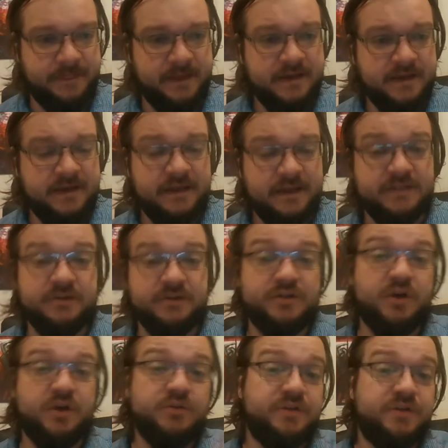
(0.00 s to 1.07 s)
And so it
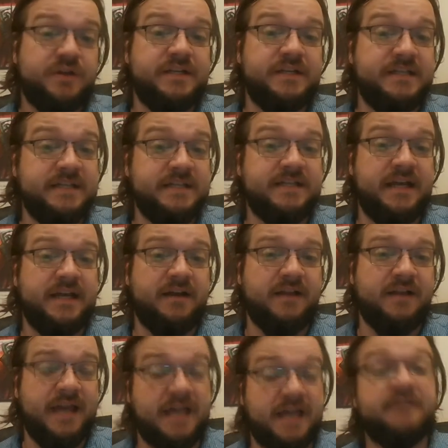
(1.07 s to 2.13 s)
goes on to detail a
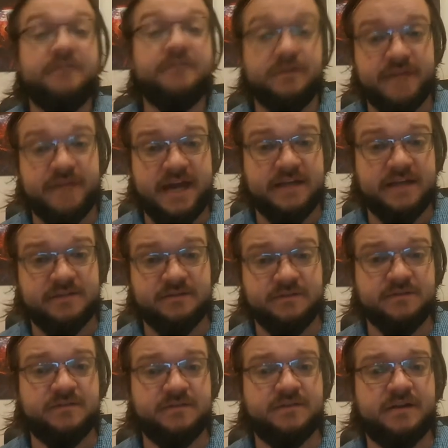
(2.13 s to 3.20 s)
handful of
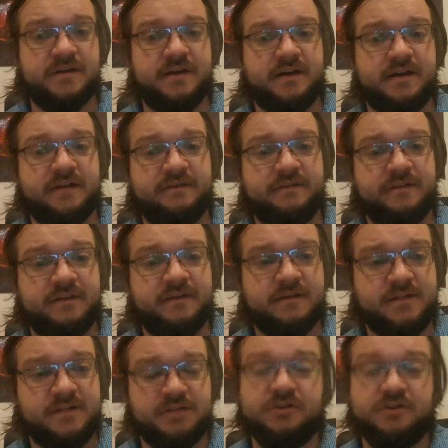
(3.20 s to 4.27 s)
castles,
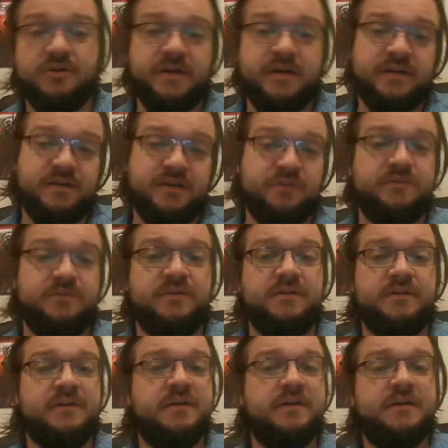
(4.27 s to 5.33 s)
Shiro and Kyuden.
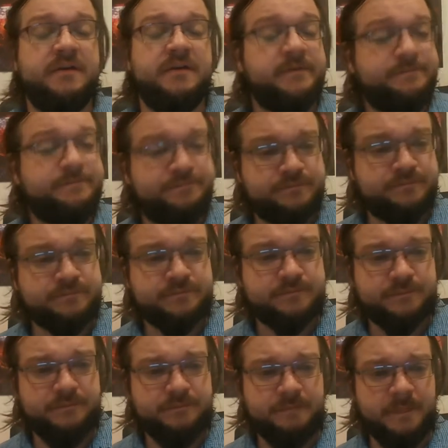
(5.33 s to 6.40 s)

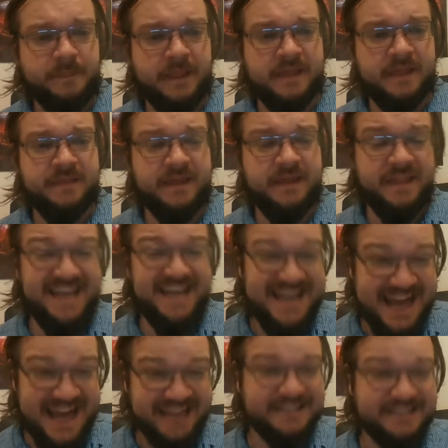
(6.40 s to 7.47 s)
And then the
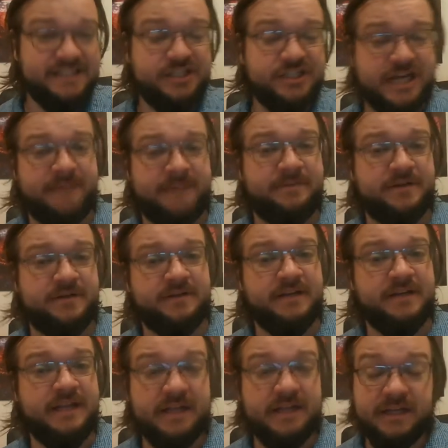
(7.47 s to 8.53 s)
next chapter,
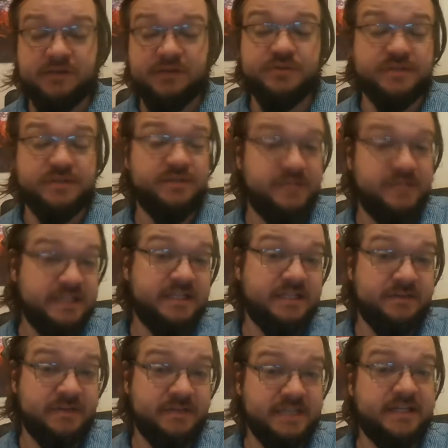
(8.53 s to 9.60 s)
and it goes into
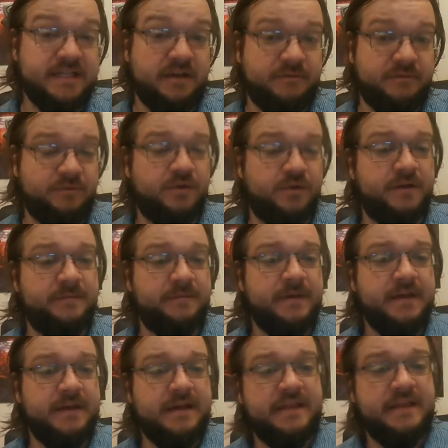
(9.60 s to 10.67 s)
decent detail for it.
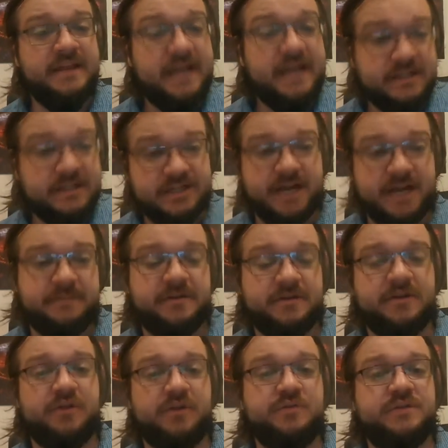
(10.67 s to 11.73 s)
In the next chapter, it
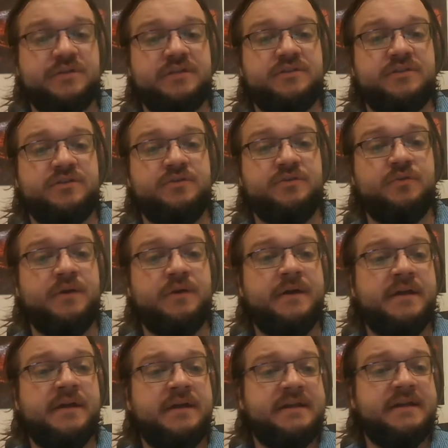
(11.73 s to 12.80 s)
goes into
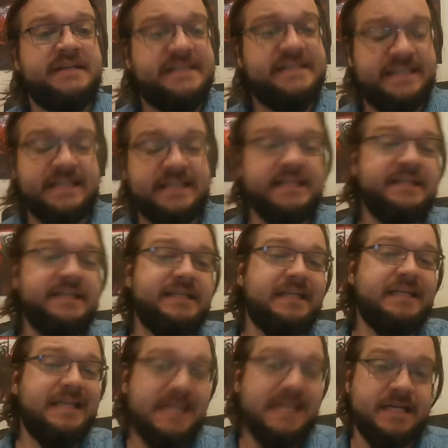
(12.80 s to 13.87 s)
cities and
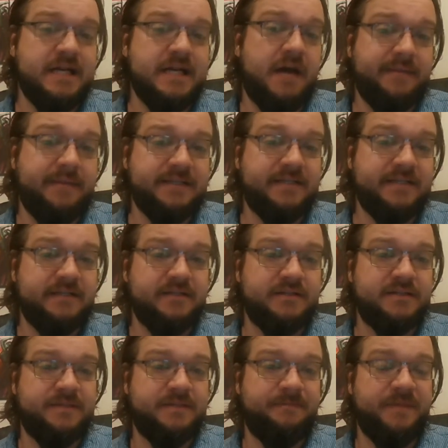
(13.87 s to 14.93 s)
economic centers,
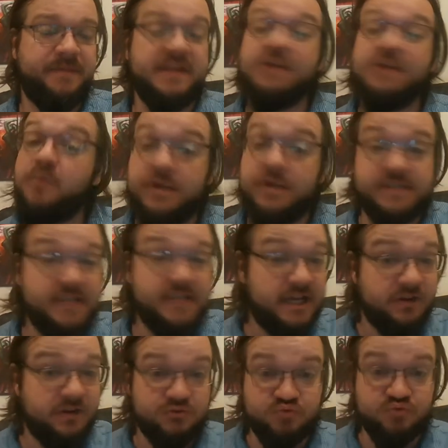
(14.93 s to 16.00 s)
and then once again
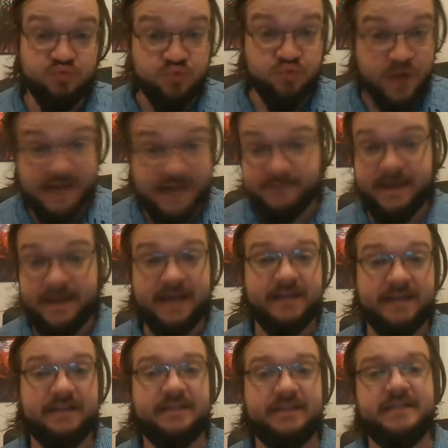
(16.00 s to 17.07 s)
goes right back into
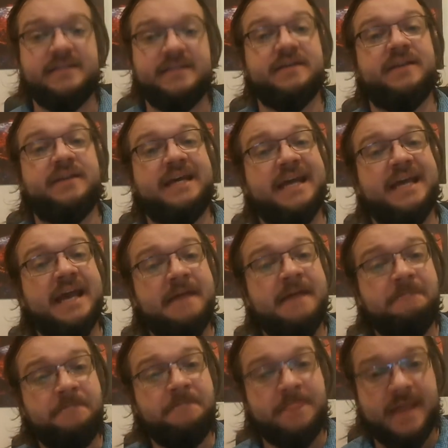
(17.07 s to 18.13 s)
the detail, like
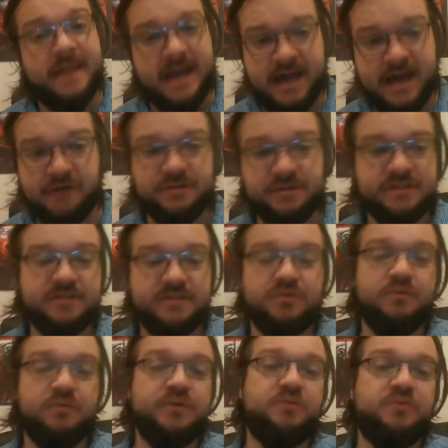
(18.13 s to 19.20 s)
how this is
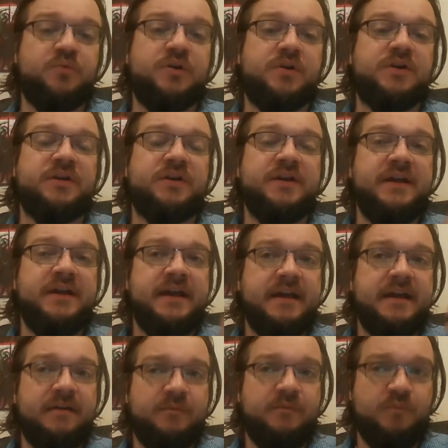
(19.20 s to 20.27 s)
going to work,
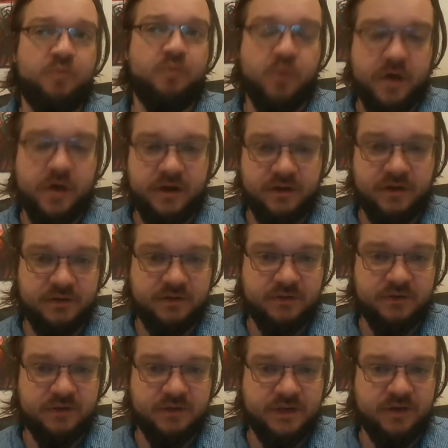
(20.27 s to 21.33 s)
what
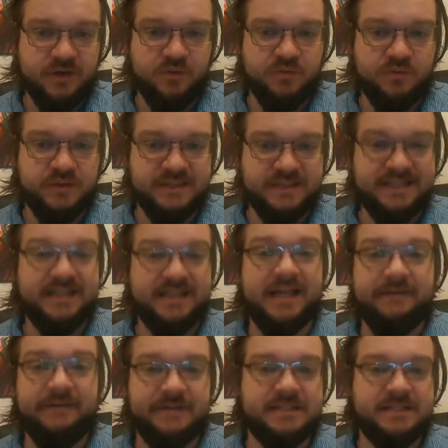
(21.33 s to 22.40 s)
city
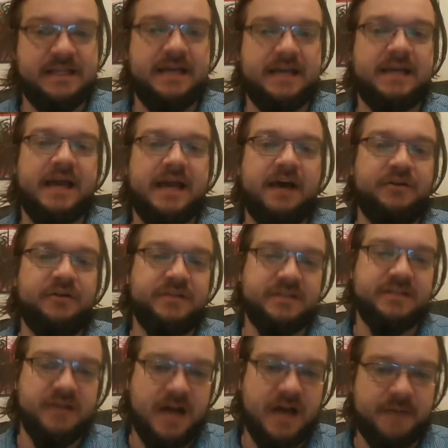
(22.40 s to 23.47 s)
life is like, how does it
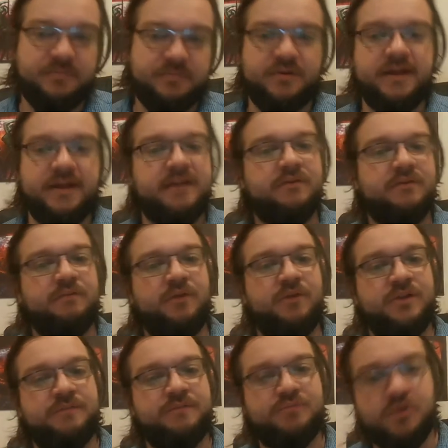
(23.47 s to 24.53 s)
operate, what are
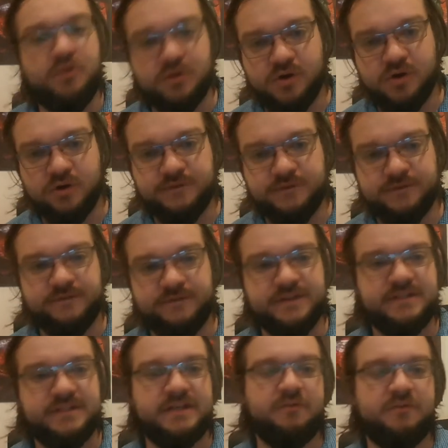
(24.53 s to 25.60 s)
the protocols for
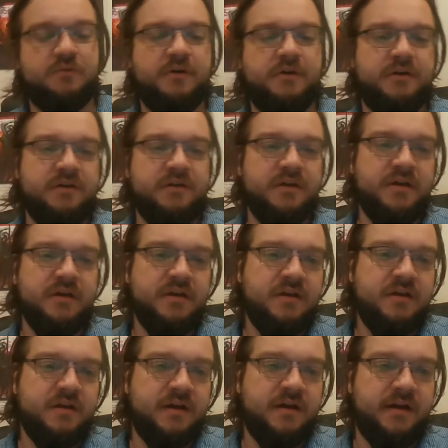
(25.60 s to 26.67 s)
visiting one,
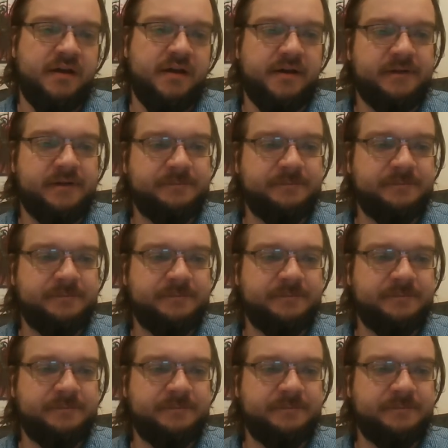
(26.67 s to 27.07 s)
how